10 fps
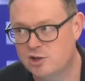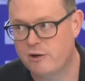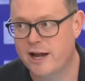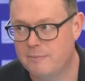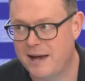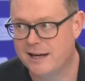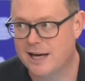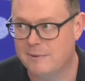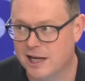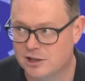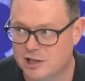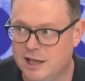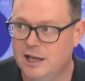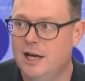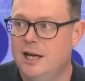throughout the pandemic, you see,
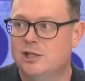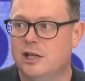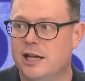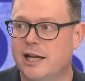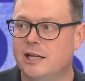so that they